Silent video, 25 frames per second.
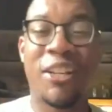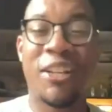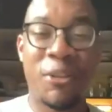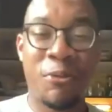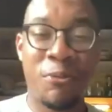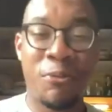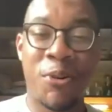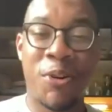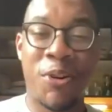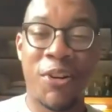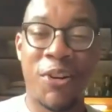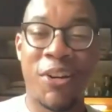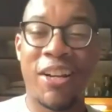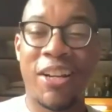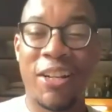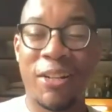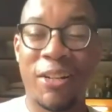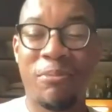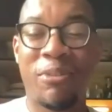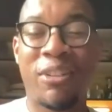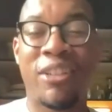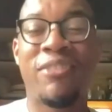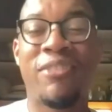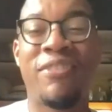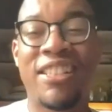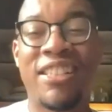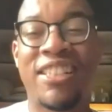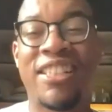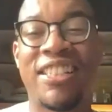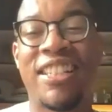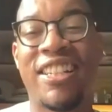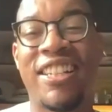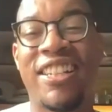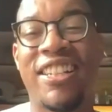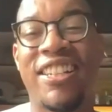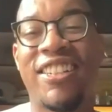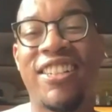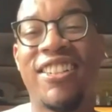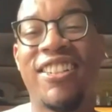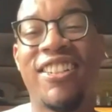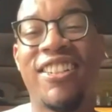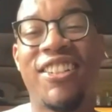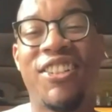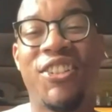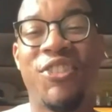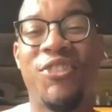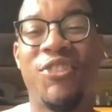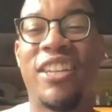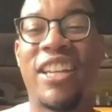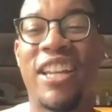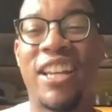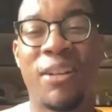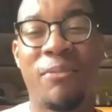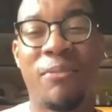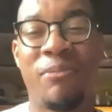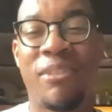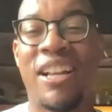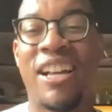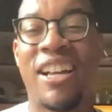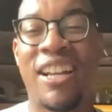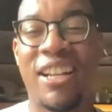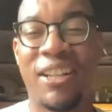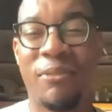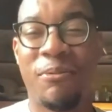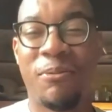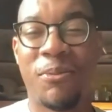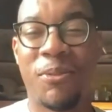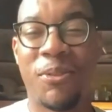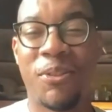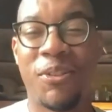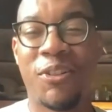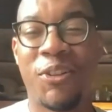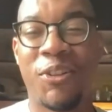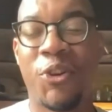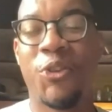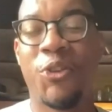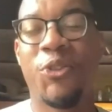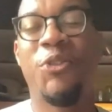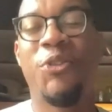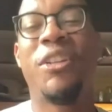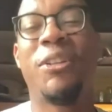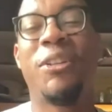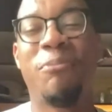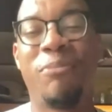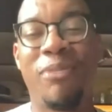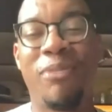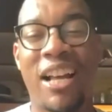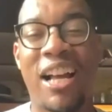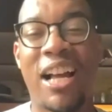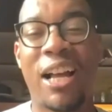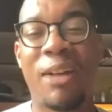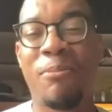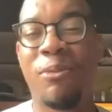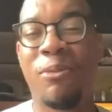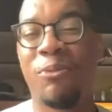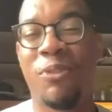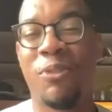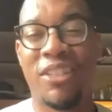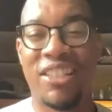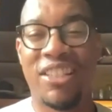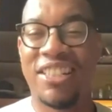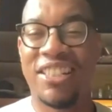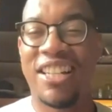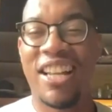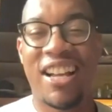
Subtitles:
an award in a previous year, you can't apply anymore. Or you can apply, but we